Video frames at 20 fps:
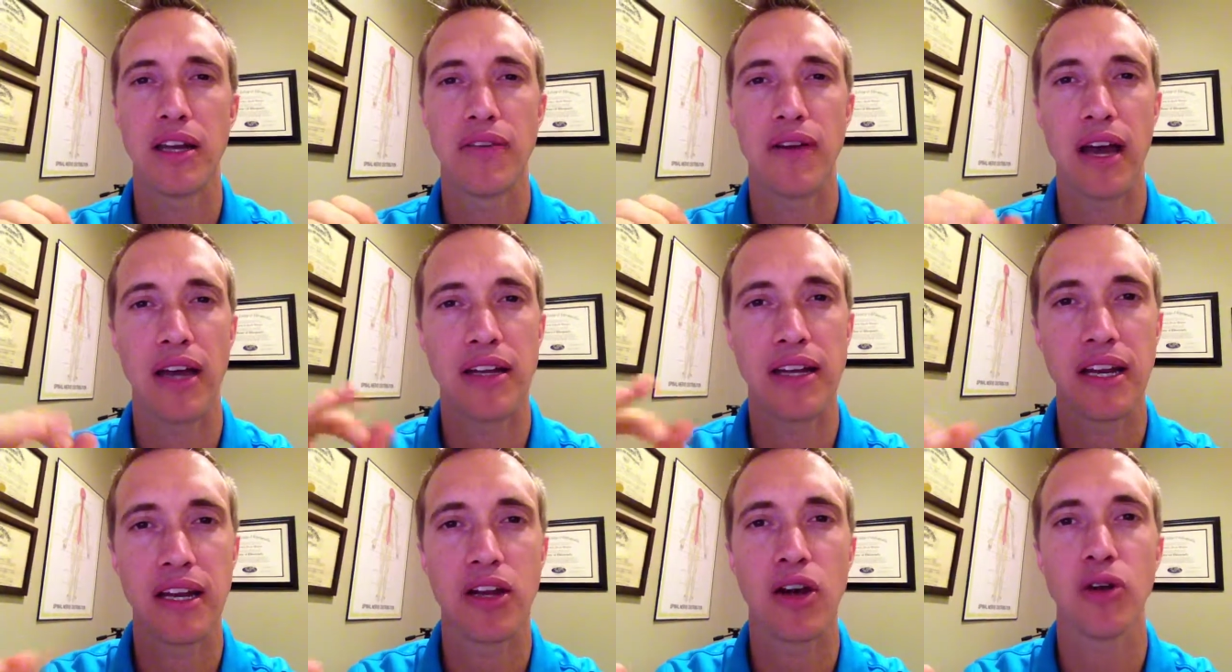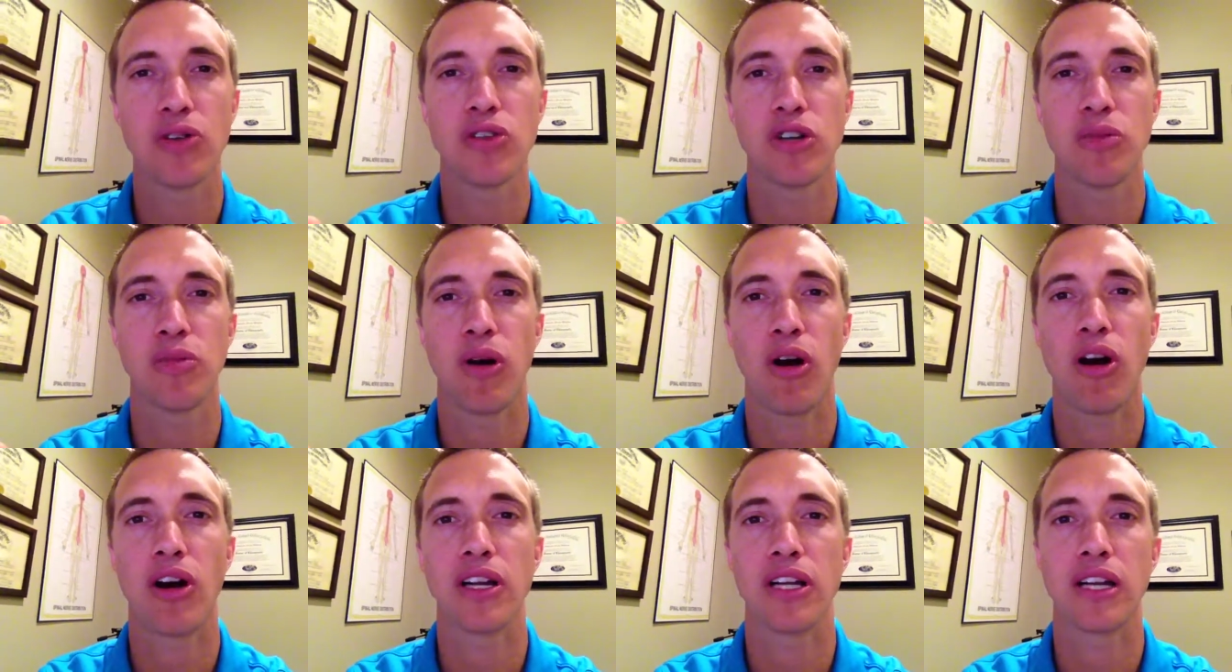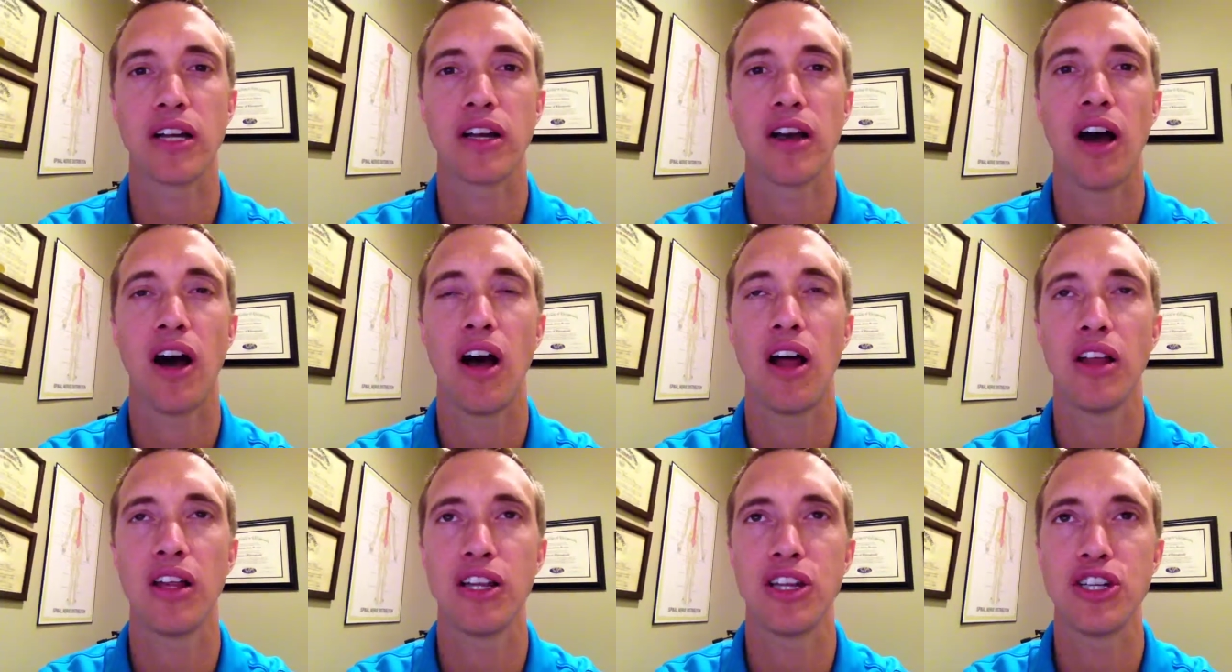if I did go to a party in
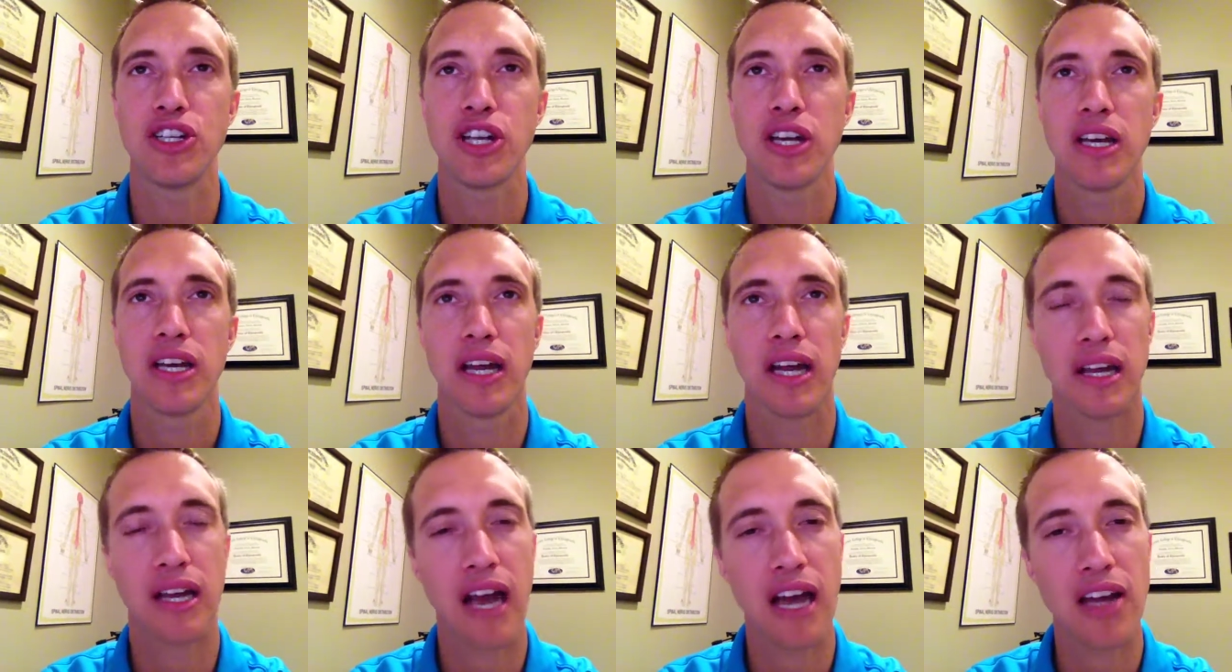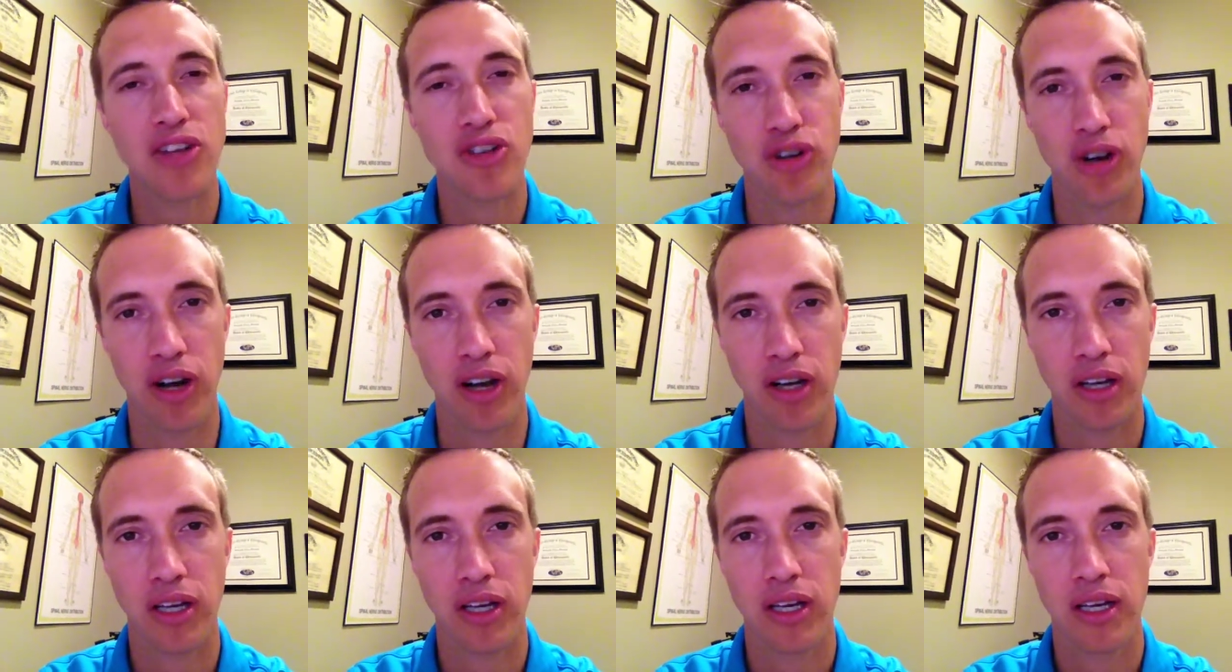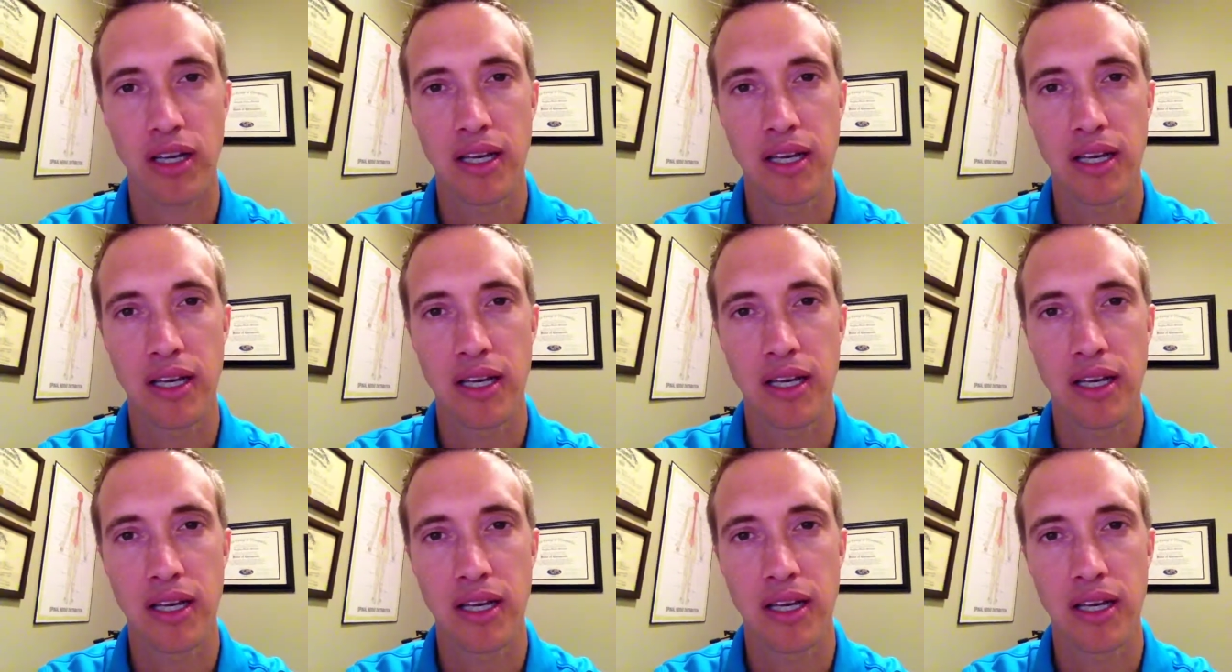college and I got drunk,